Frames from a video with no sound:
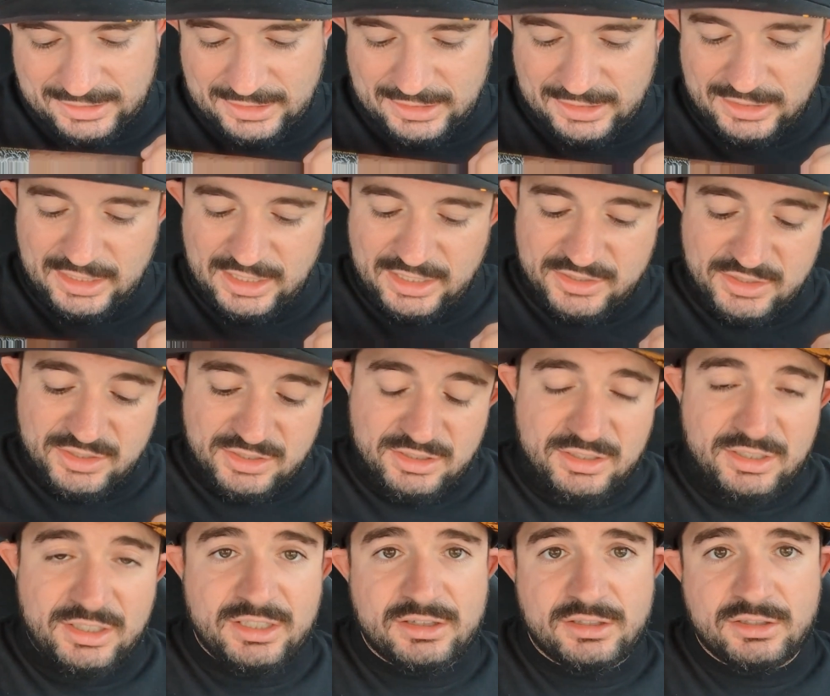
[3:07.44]
I guess you
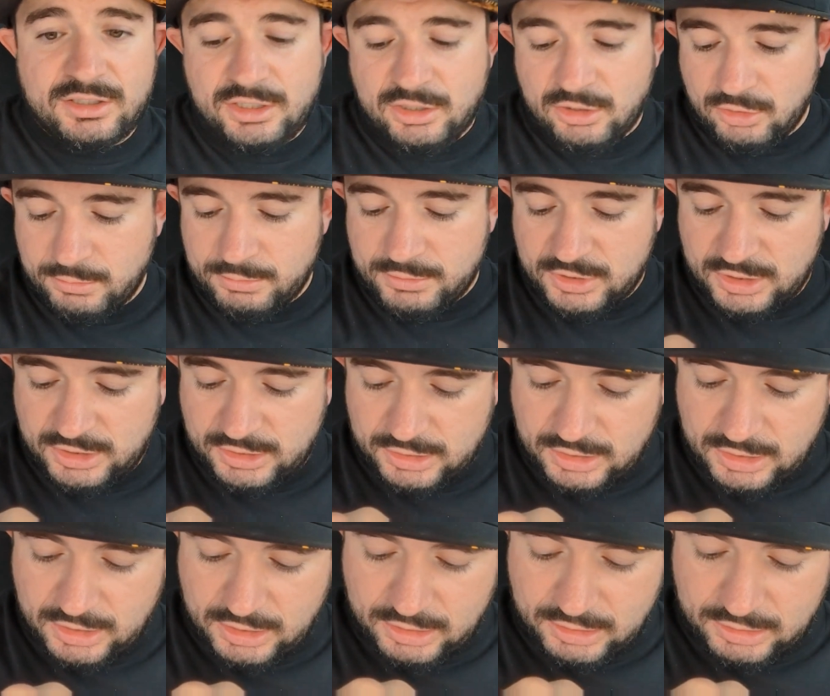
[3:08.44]
can get the herbs on
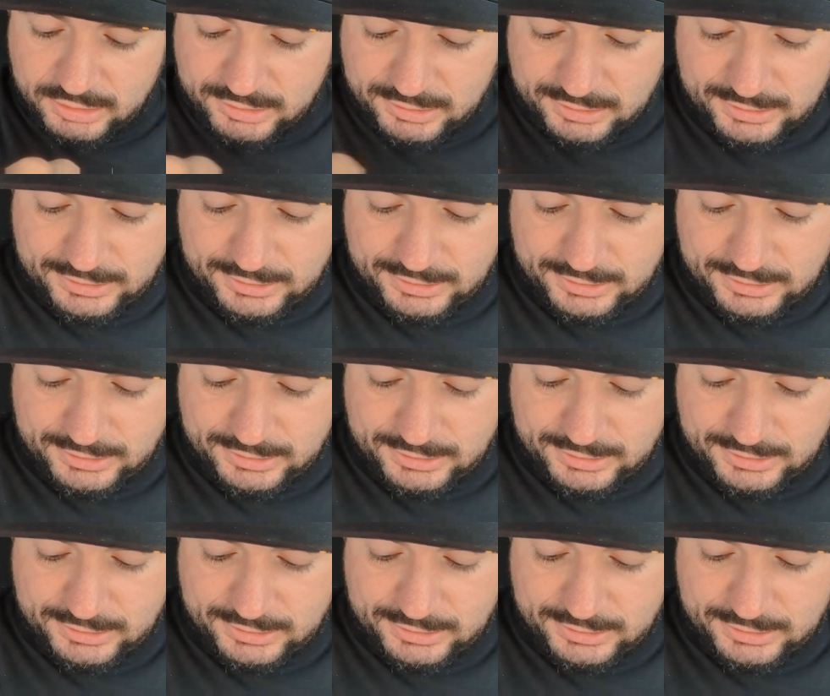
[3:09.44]
there,